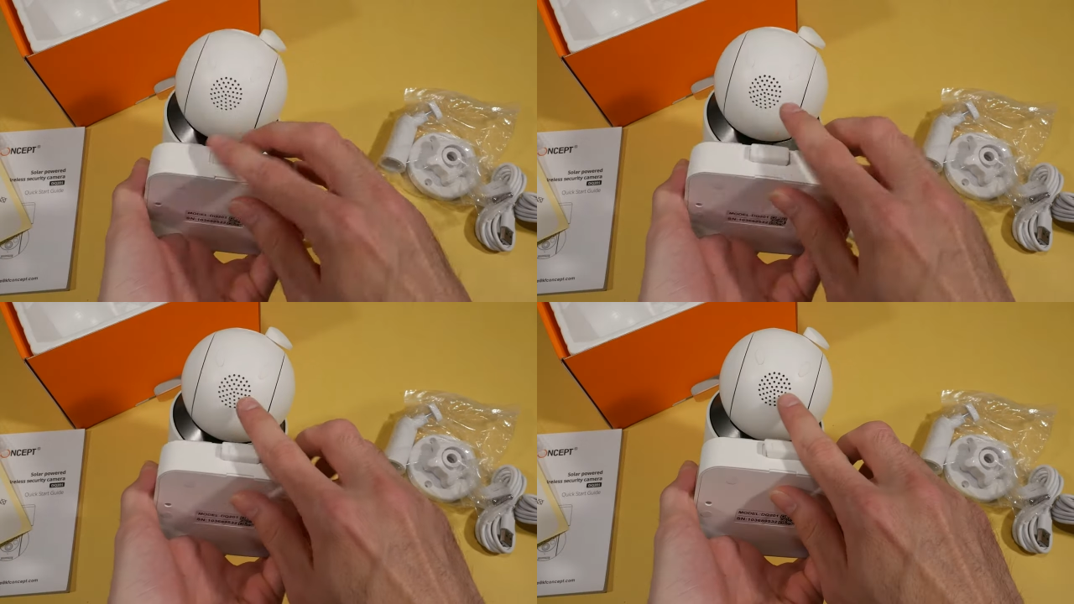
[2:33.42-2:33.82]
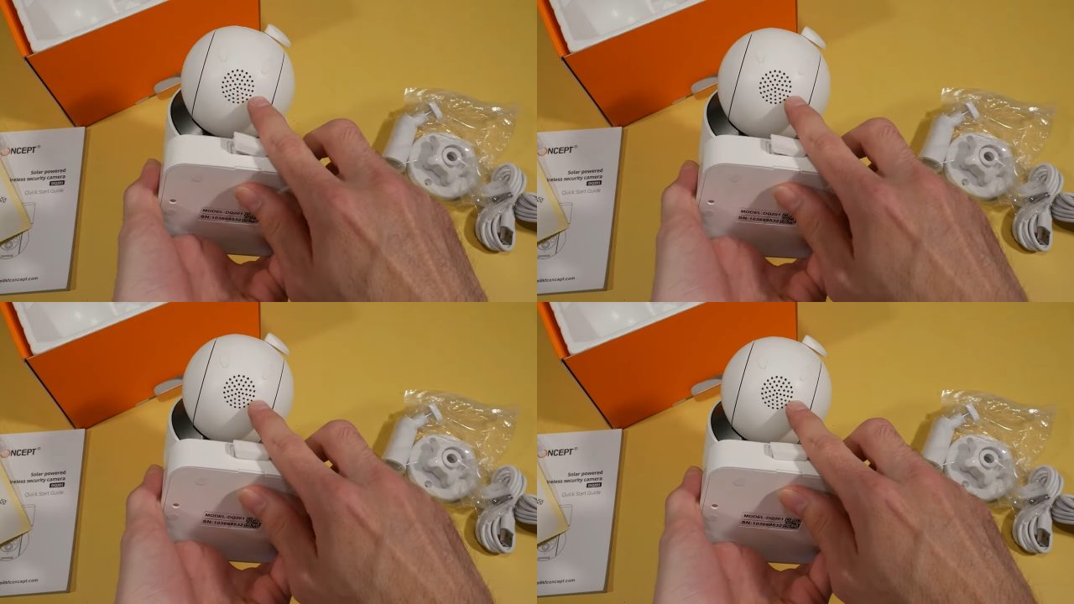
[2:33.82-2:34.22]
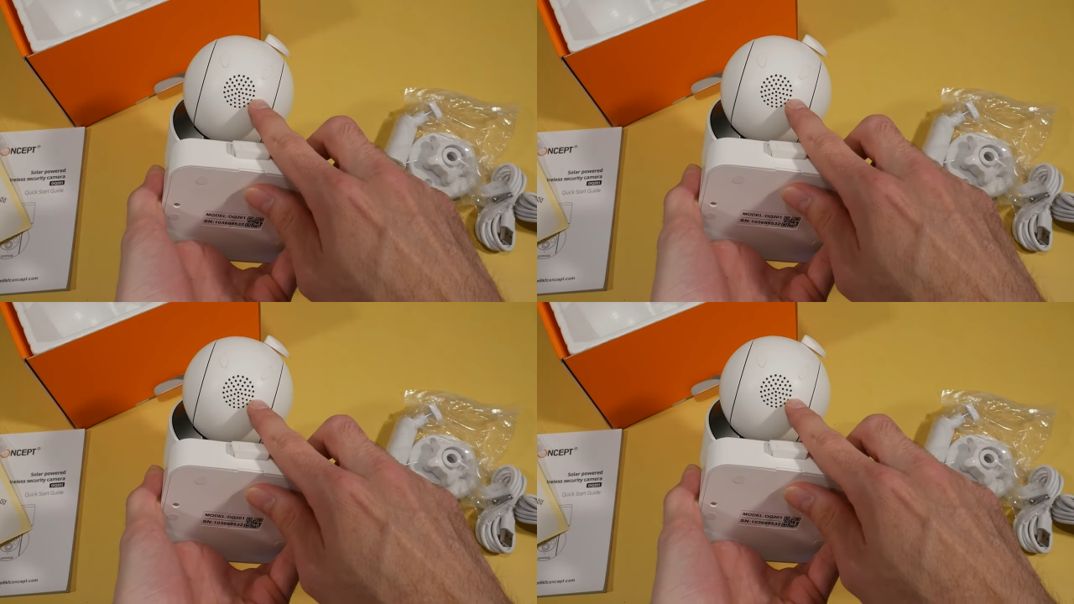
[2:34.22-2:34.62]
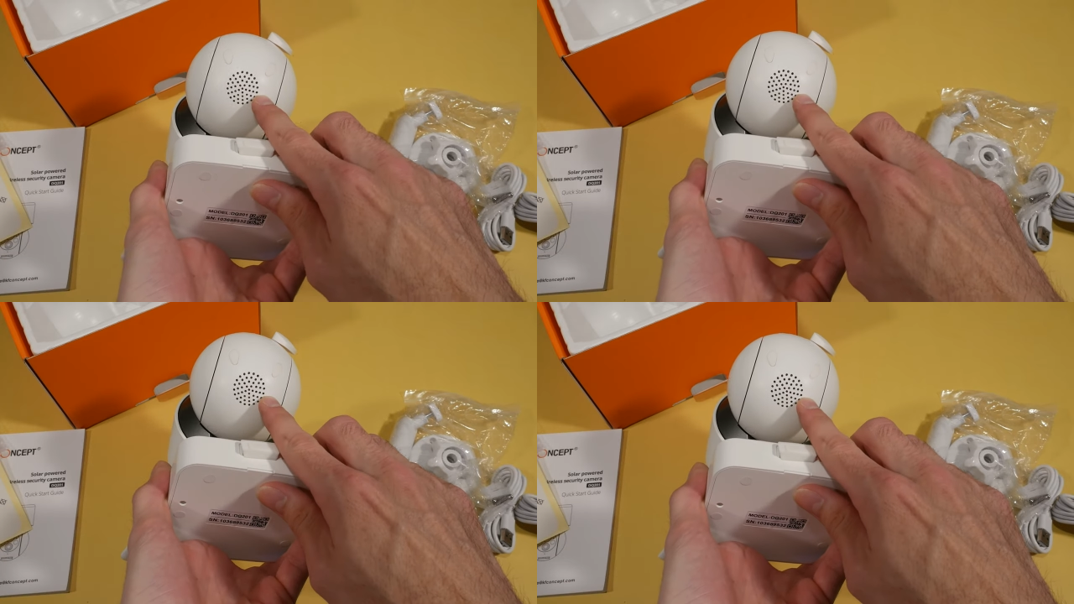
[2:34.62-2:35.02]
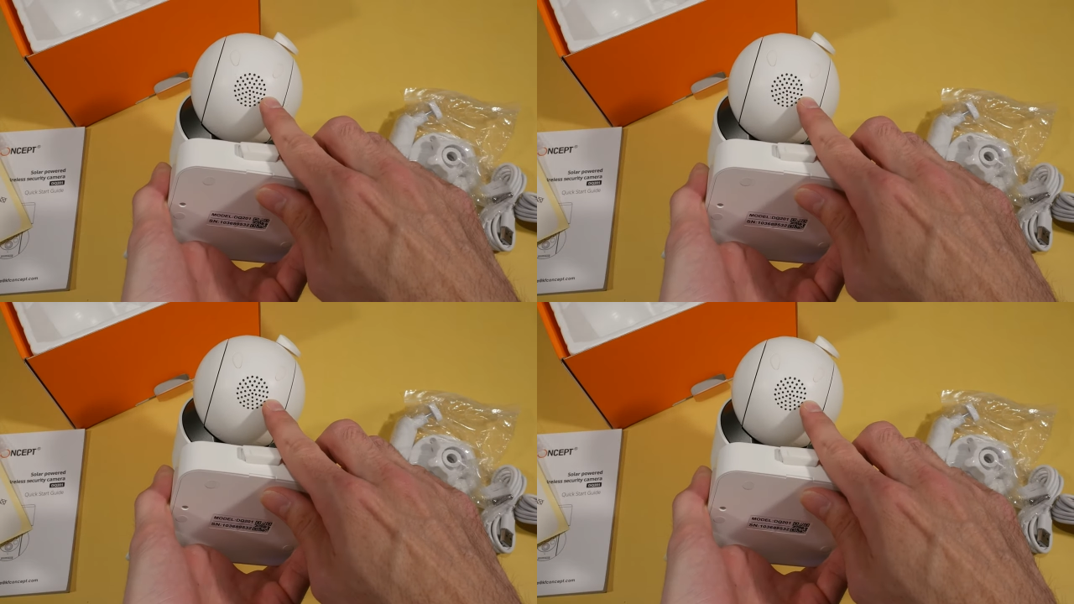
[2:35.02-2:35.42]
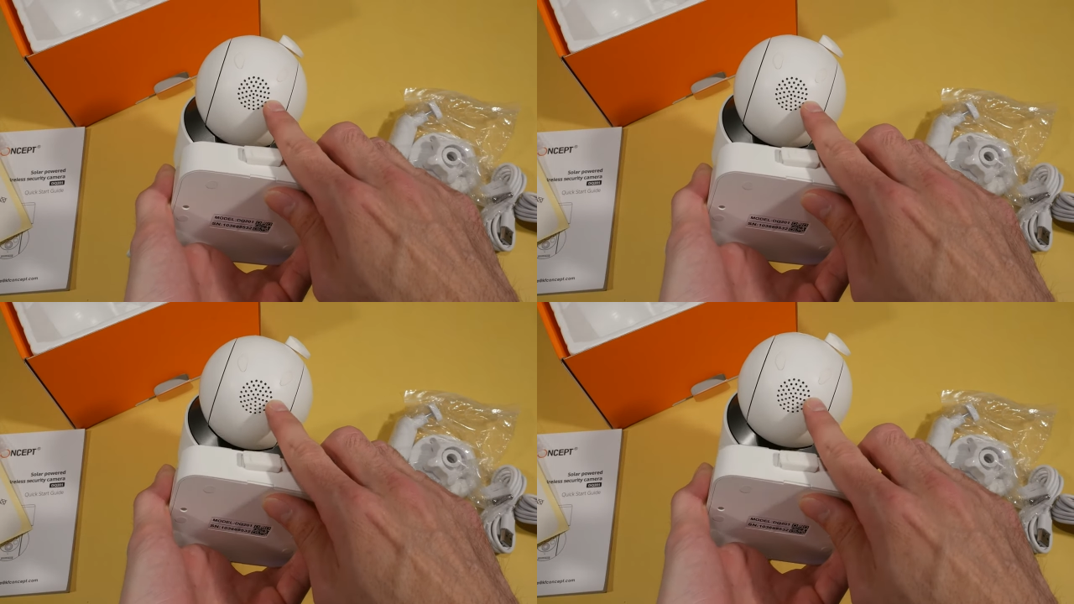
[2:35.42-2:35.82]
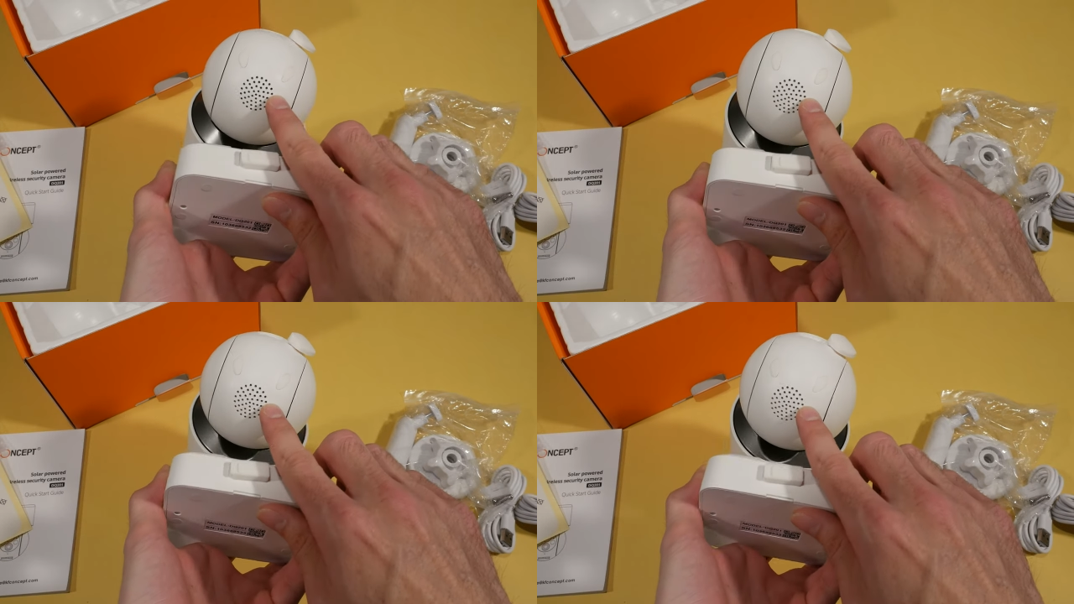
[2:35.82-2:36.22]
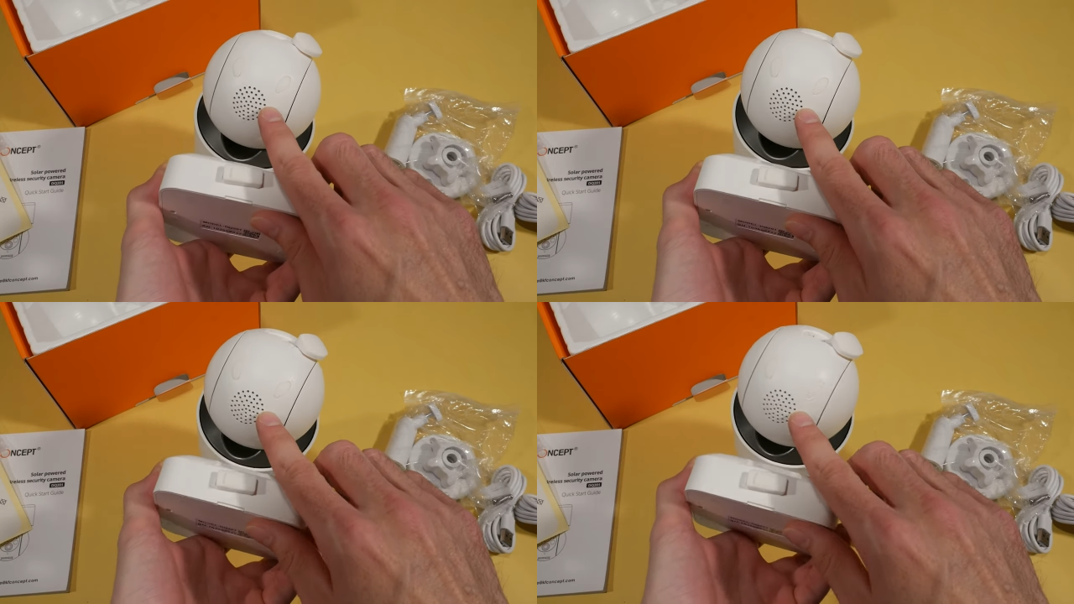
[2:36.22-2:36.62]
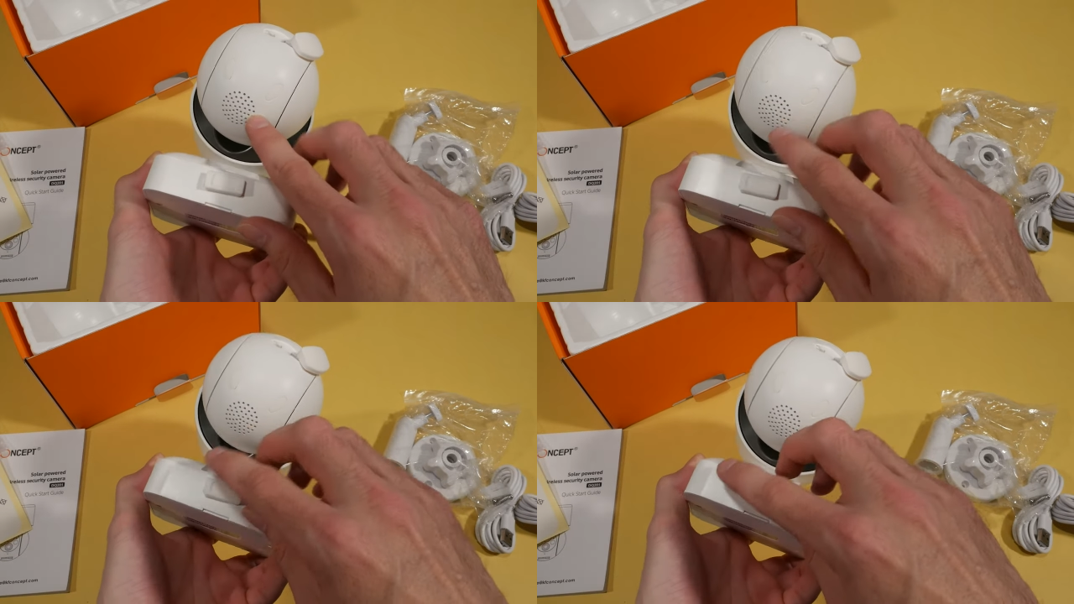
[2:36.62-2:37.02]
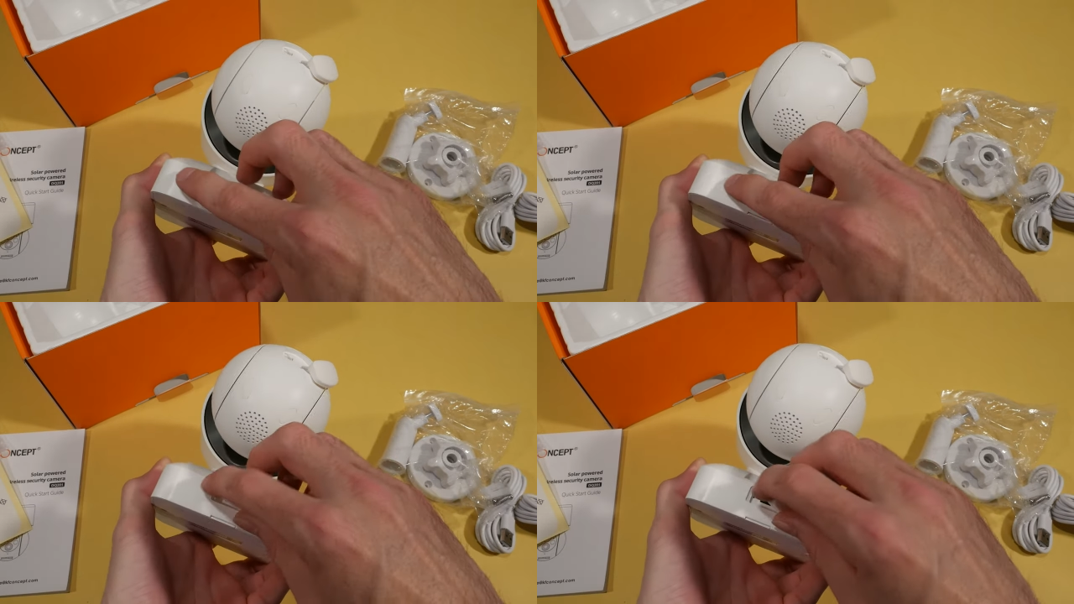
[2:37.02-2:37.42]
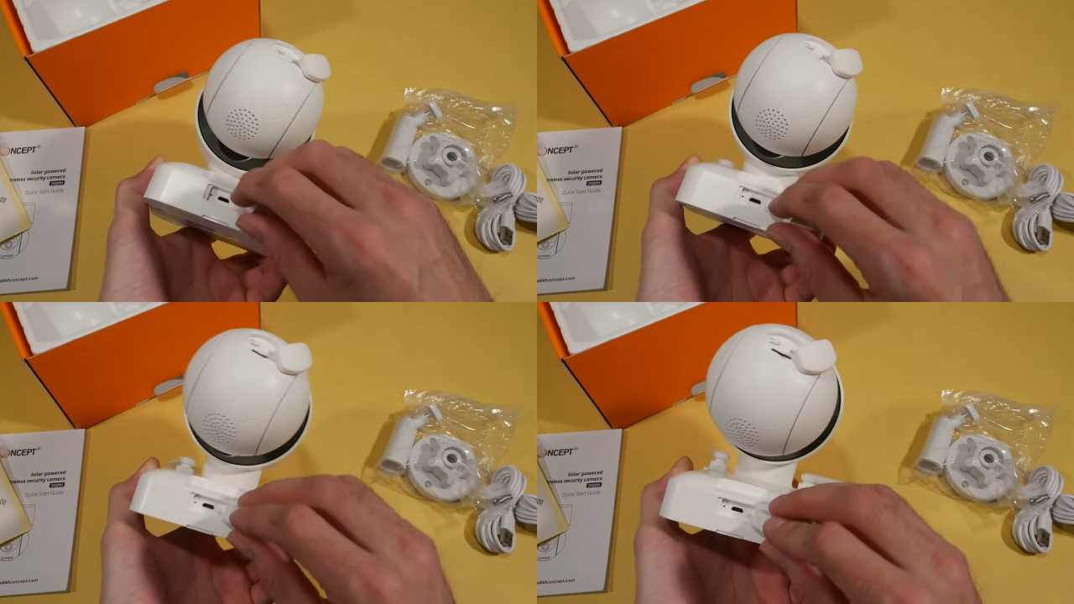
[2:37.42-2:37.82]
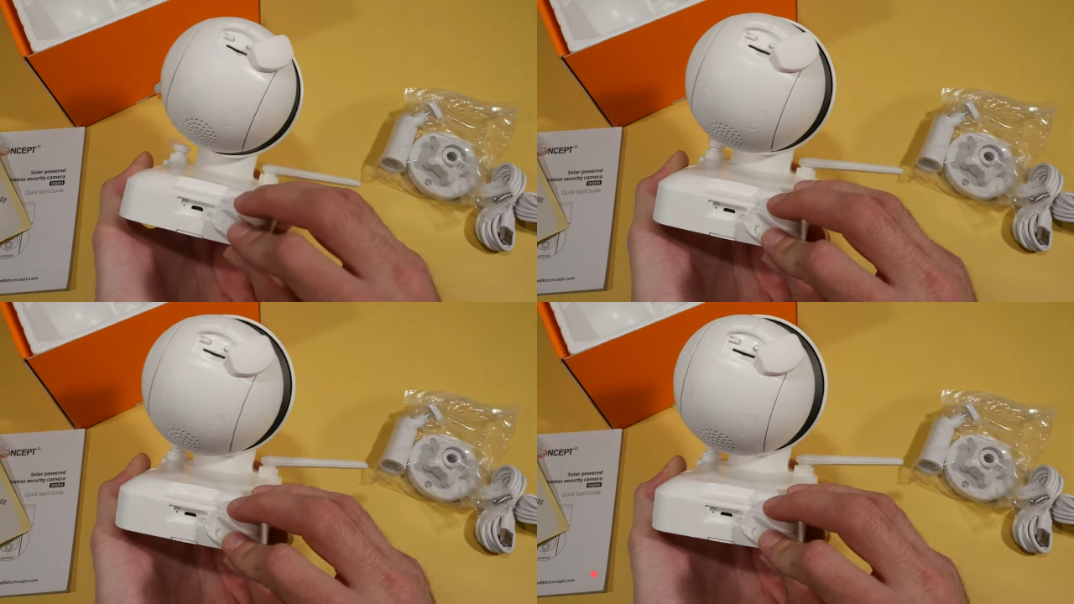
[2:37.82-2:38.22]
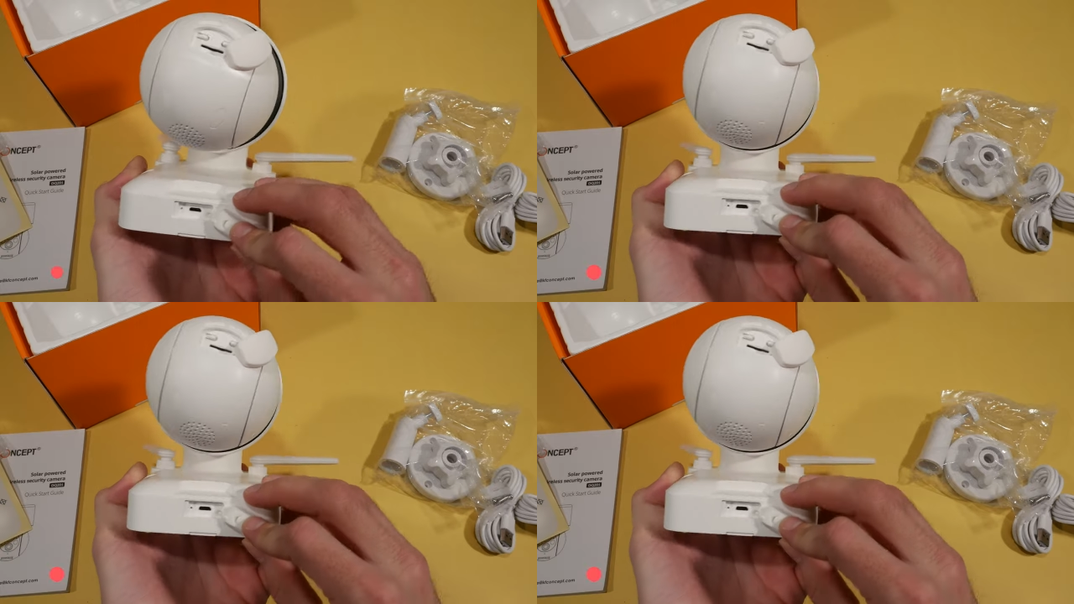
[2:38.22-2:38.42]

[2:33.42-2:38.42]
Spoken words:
(no speaker visible)